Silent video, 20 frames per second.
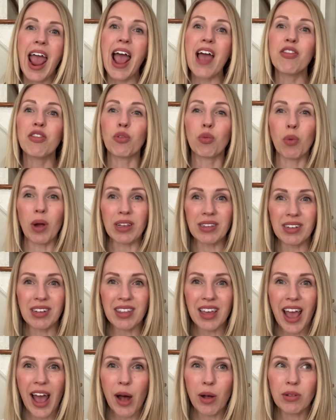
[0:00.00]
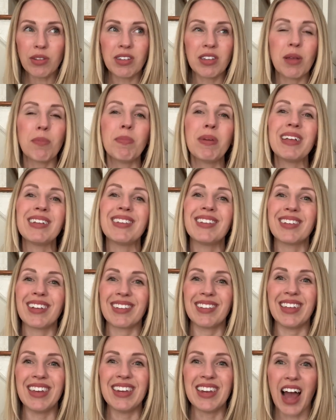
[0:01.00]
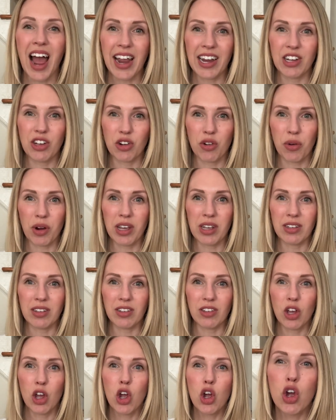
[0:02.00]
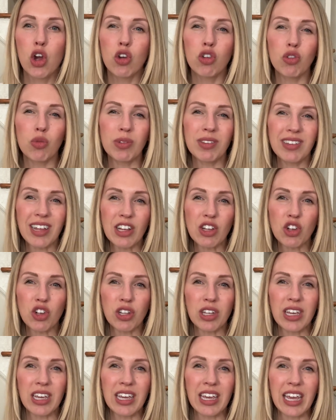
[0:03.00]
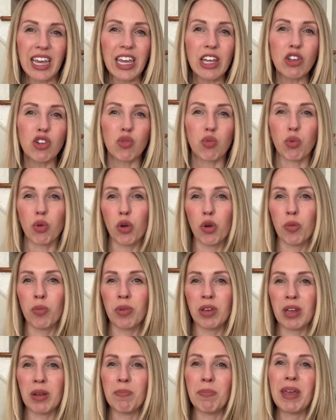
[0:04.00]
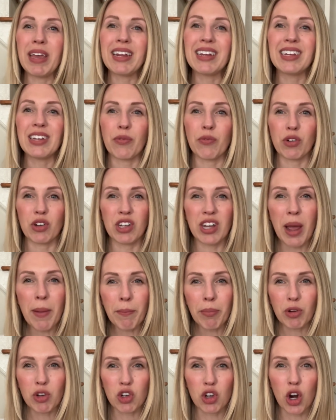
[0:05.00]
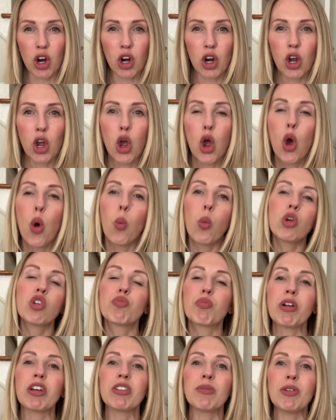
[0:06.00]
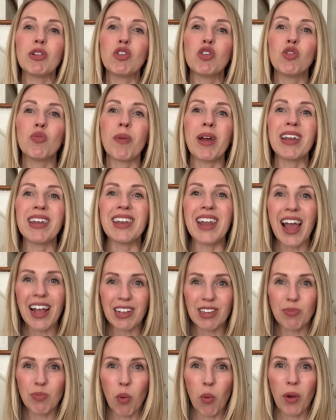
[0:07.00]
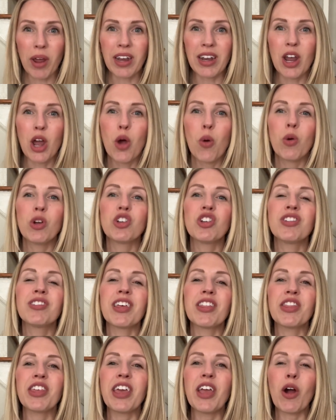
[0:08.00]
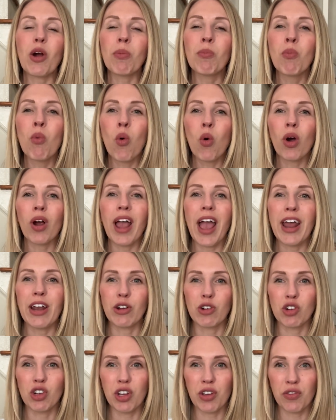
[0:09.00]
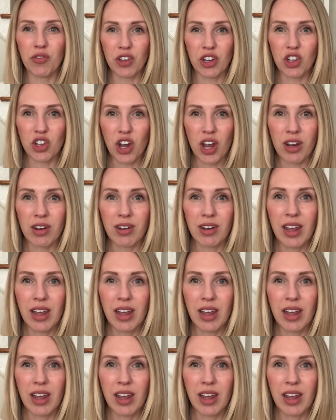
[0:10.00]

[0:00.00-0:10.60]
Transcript: and the rest of the house can be at 69 degrees. So essentially, each room can be at a different temperature. Which brings me to my next point, which is that they are more energy efficient.